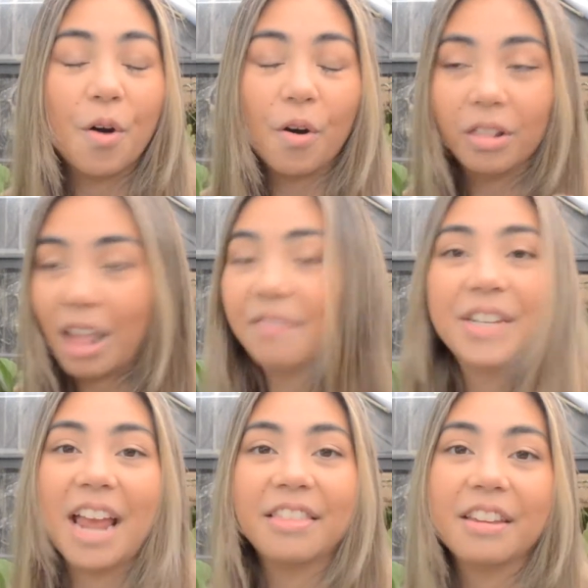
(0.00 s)
loved
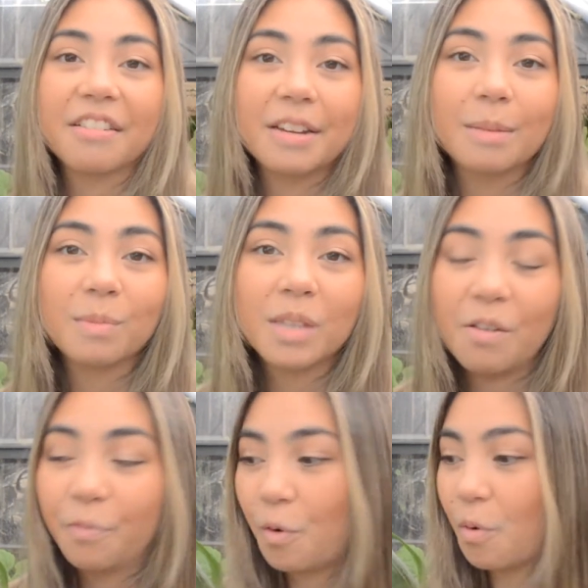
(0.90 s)
anthuriums
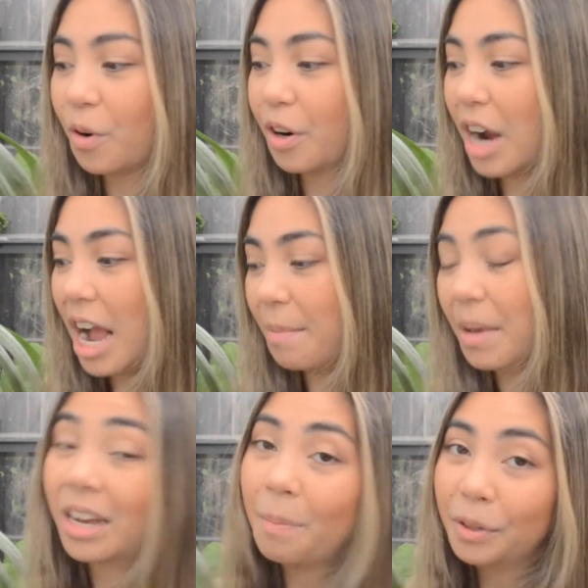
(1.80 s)
for
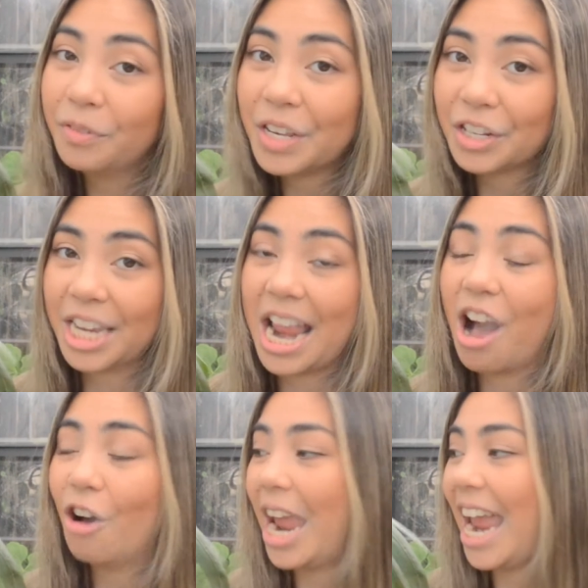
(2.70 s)
a couple of years
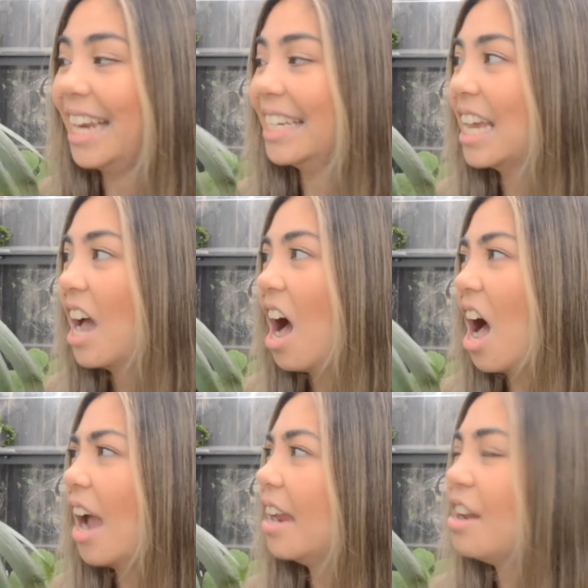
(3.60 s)
now, and
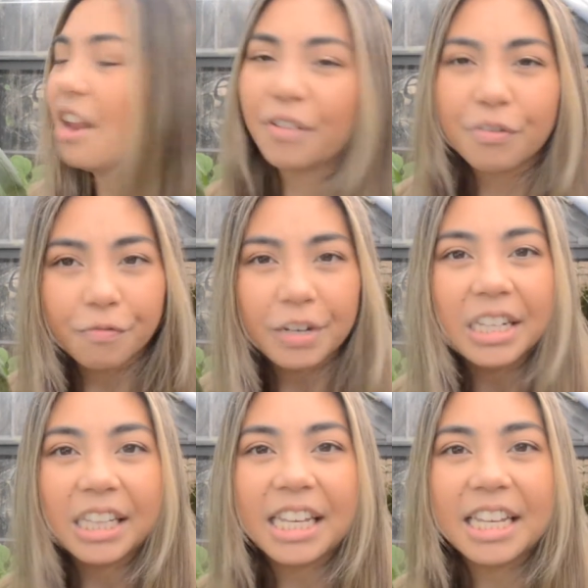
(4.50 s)
I never
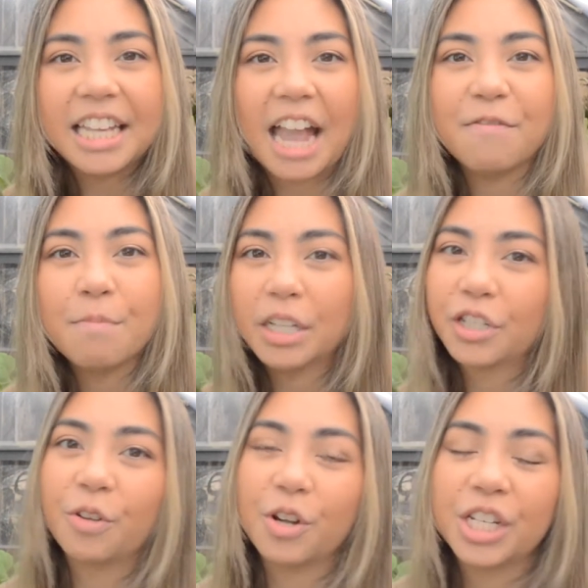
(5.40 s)
really gave much
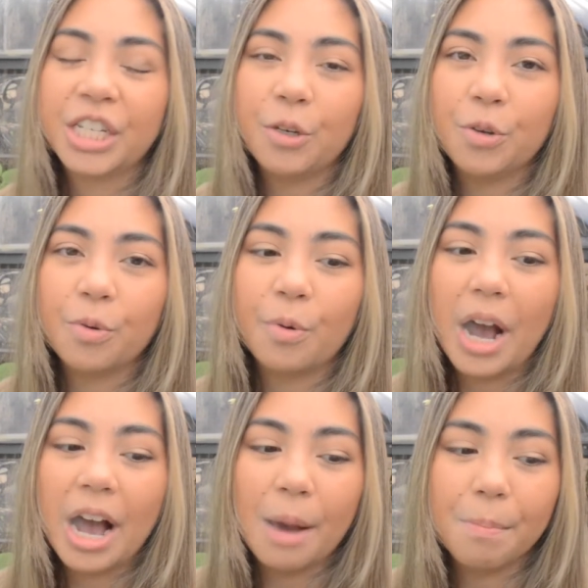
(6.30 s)
thought to
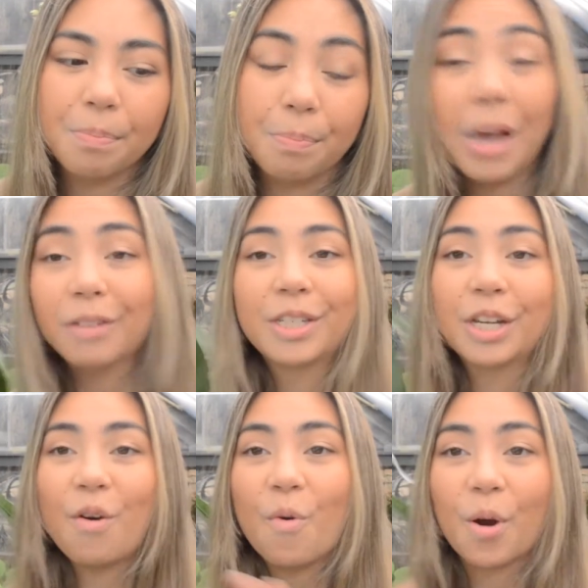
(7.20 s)
belt
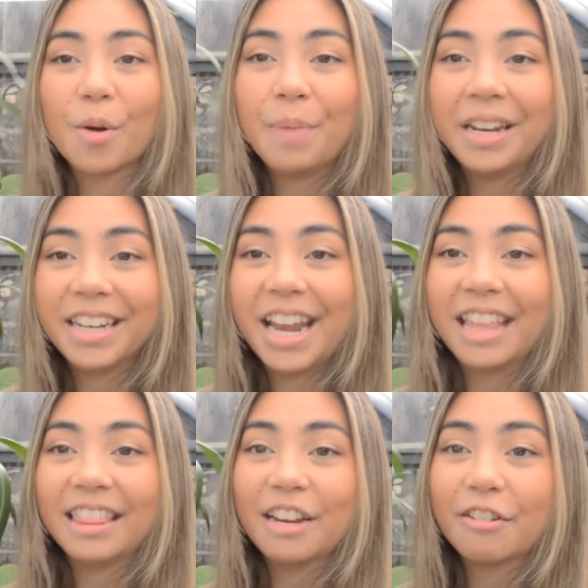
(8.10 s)
or pendant
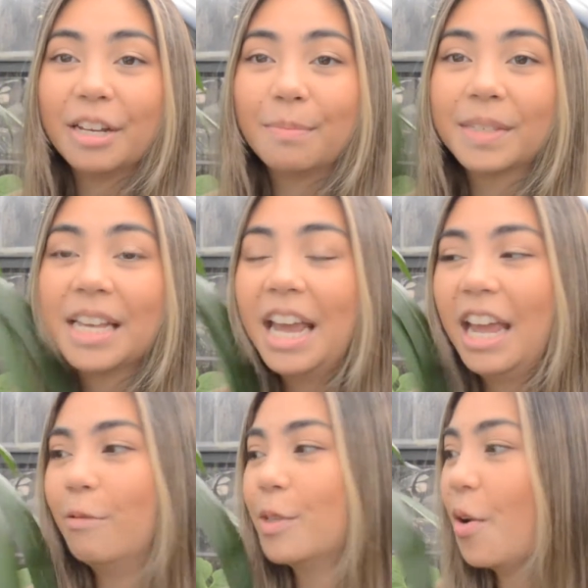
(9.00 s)
anthuriums.
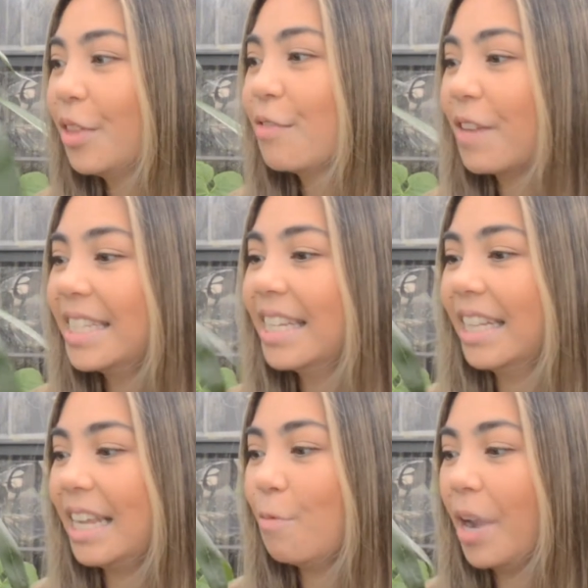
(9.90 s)
It was only
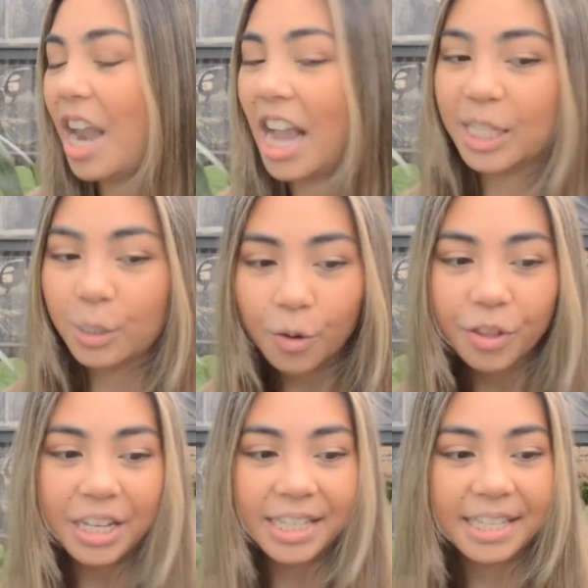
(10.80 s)
recently when I saw
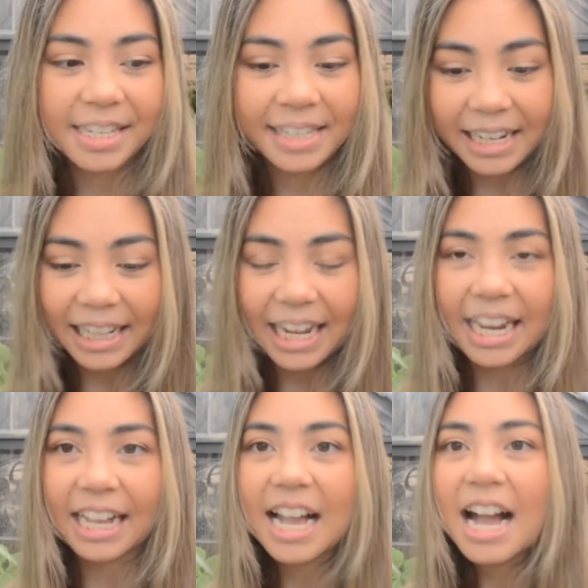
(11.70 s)
this
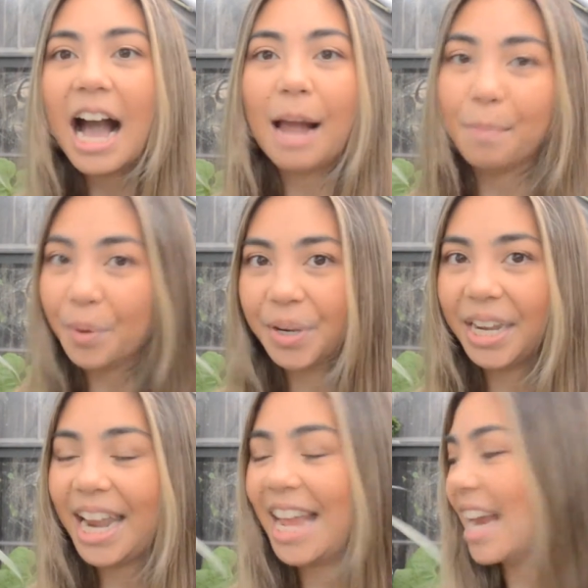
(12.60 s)
seedling, I bought it, and